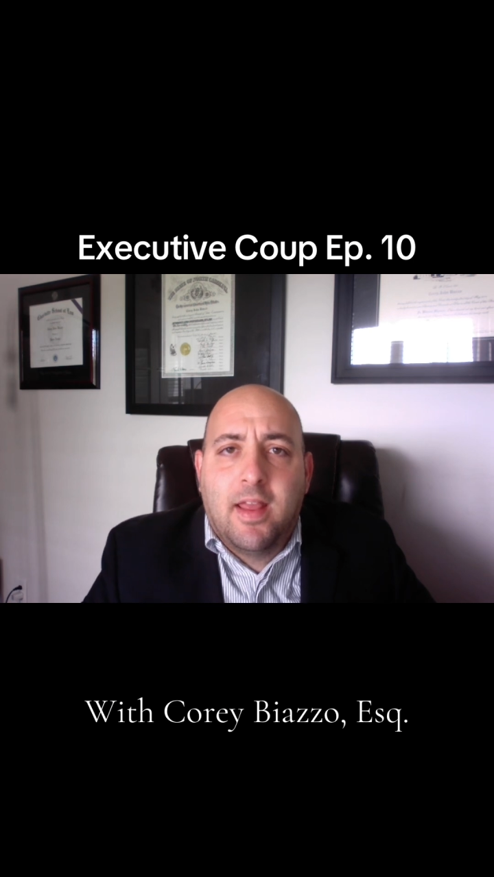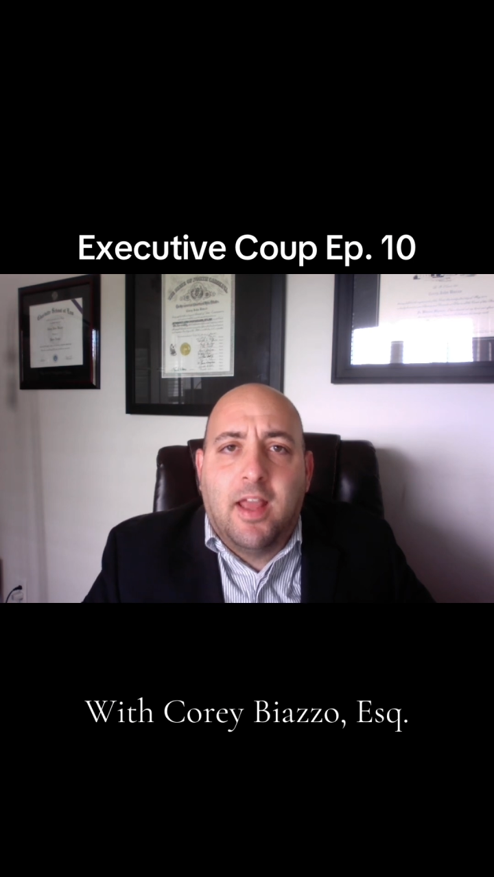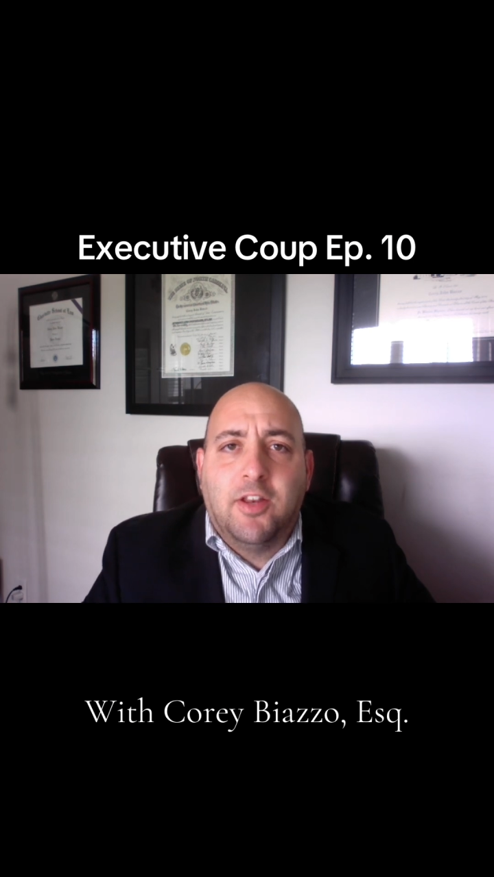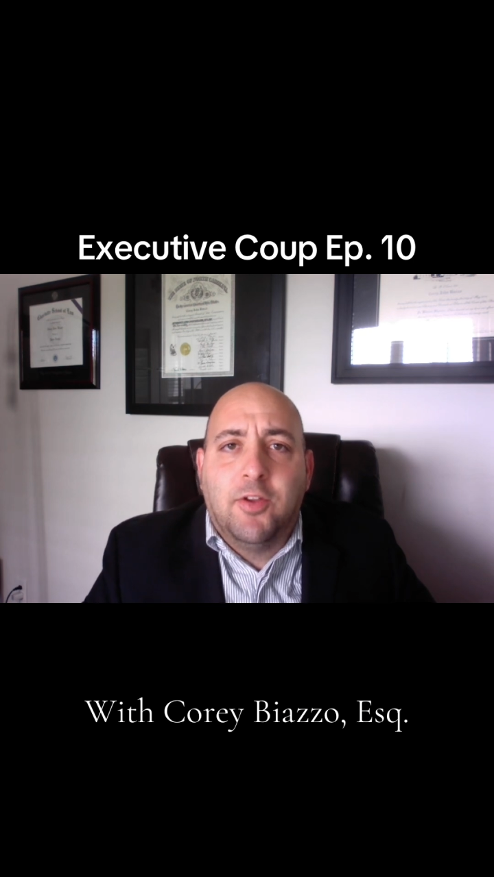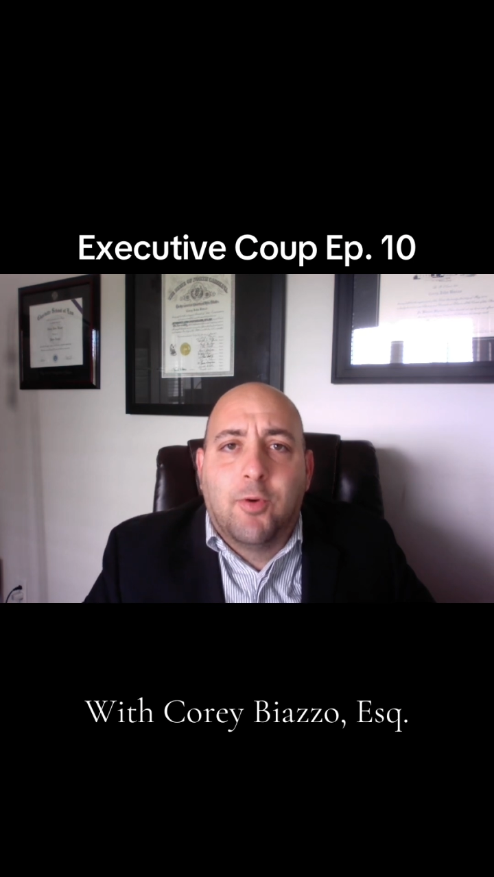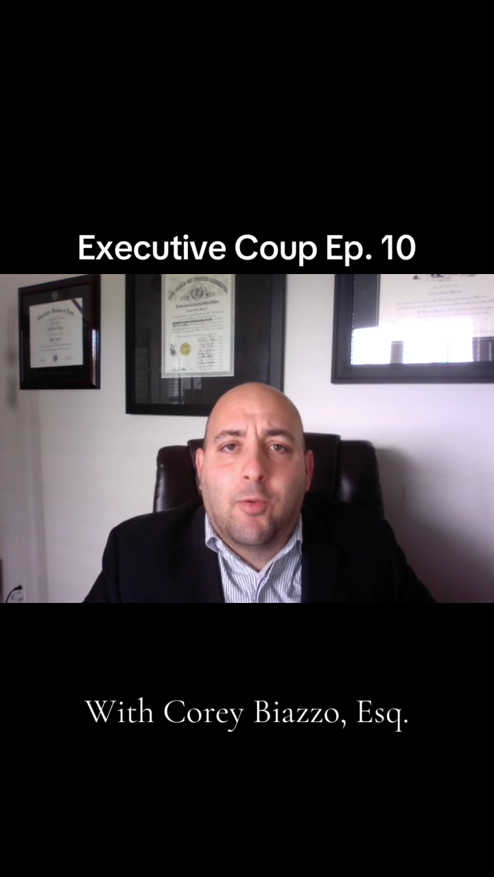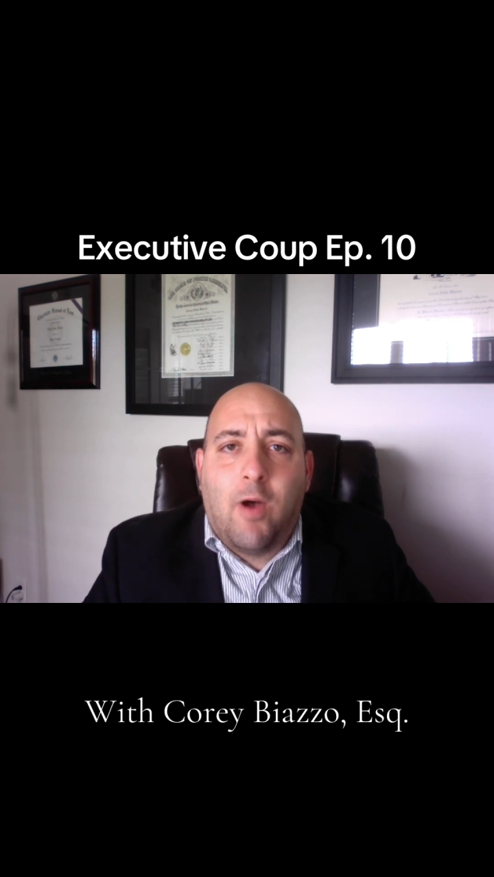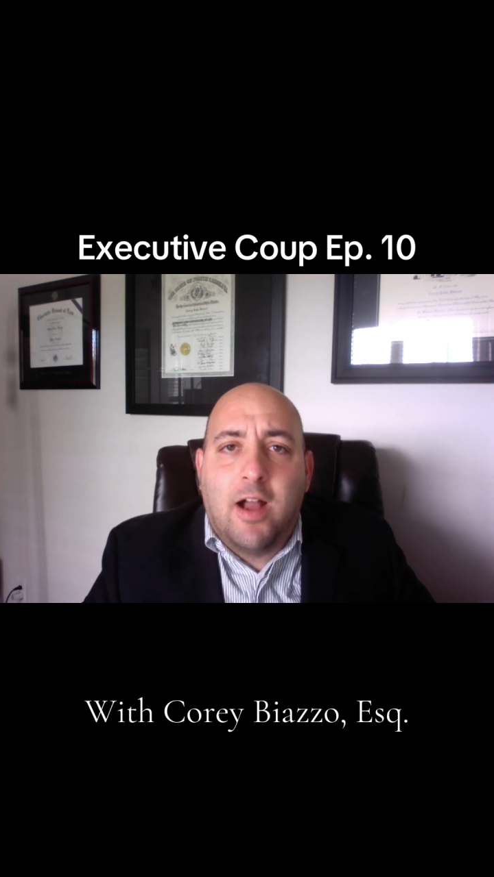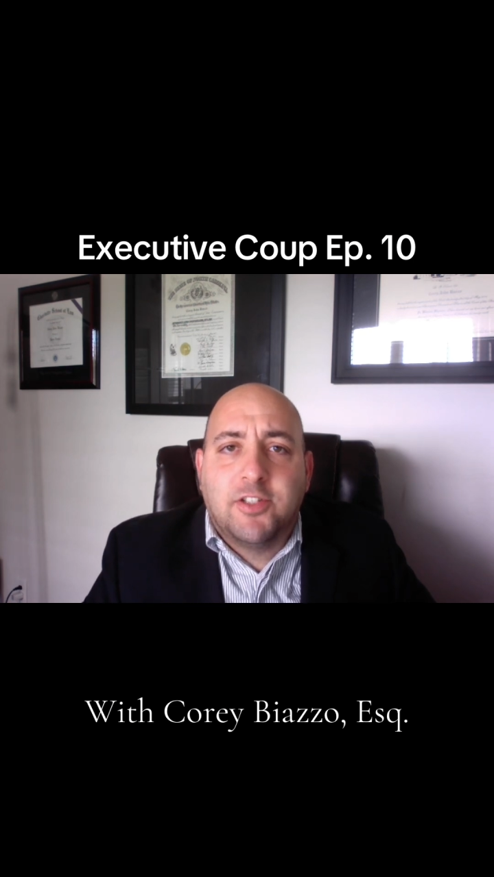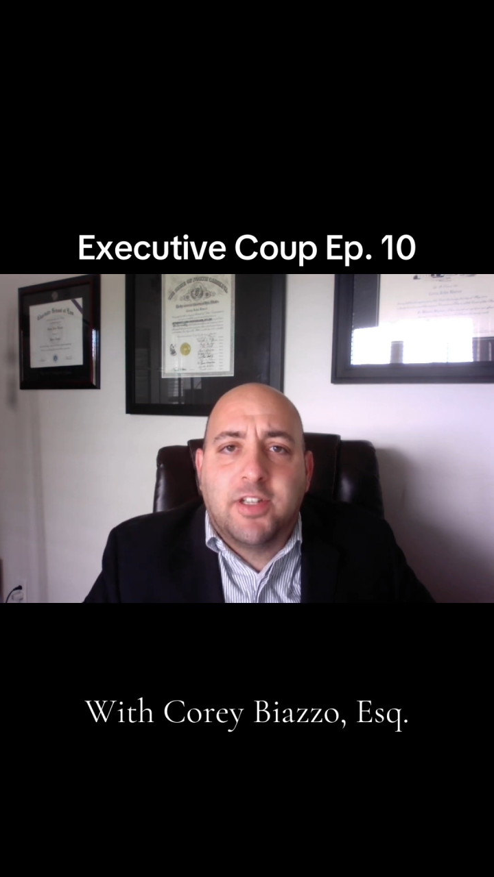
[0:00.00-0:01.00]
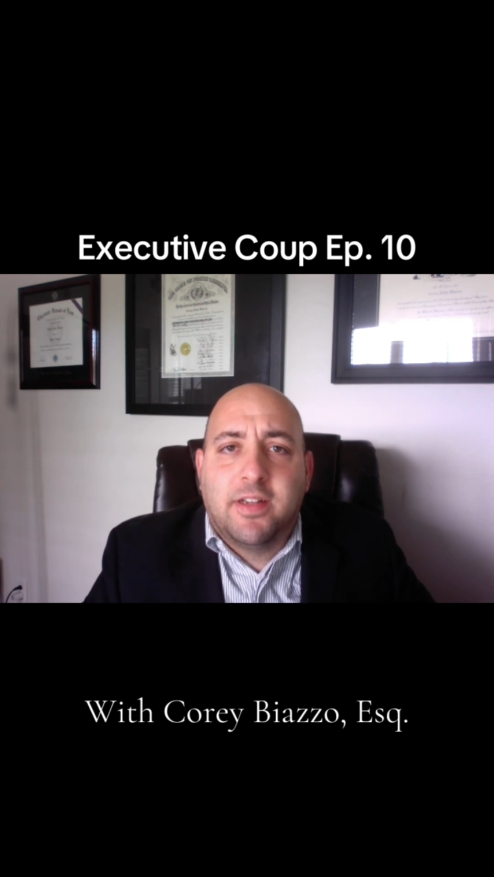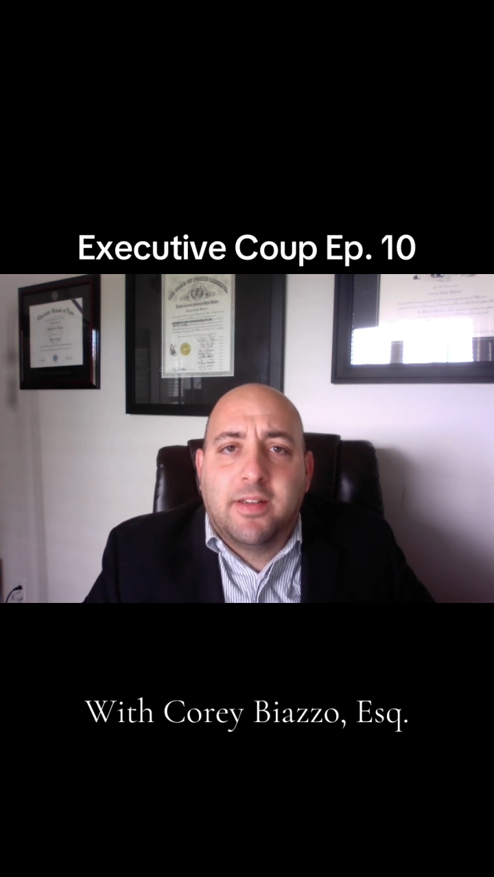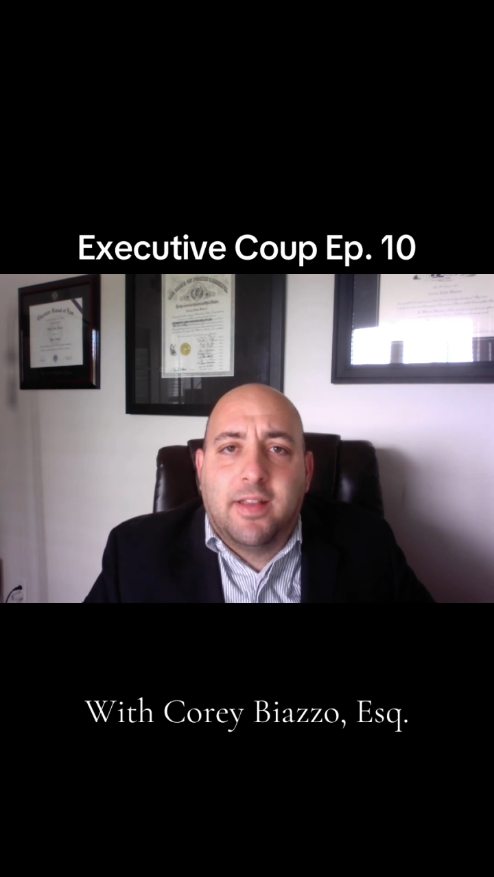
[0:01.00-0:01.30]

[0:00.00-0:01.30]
and you are watching